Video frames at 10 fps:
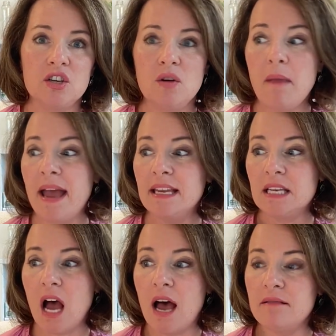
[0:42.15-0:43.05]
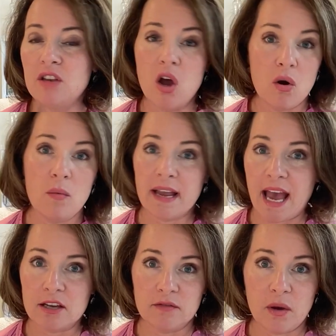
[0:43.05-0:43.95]
You might not know what
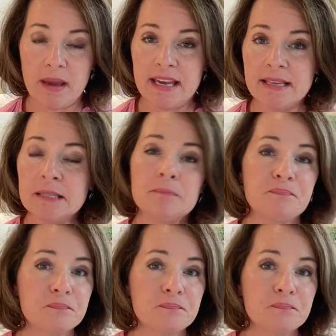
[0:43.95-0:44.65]
cash flow is.